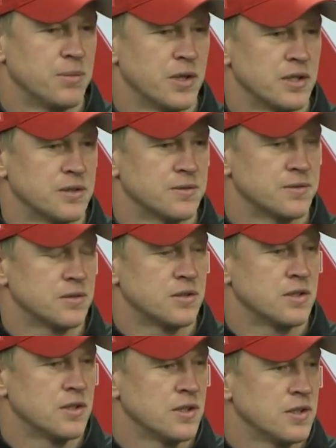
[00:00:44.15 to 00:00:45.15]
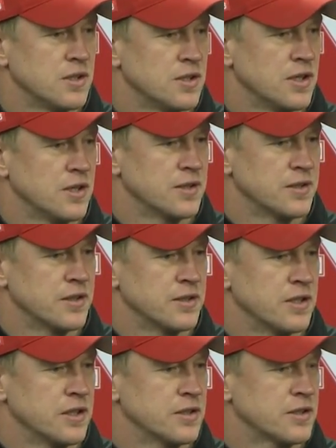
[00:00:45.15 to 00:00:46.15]
But
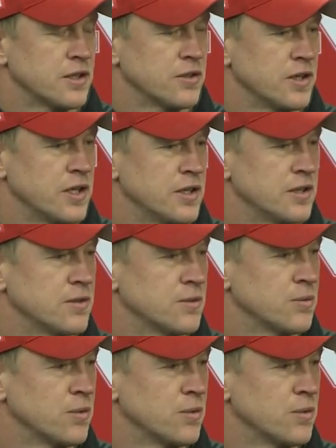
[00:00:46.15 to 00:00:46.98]
until then,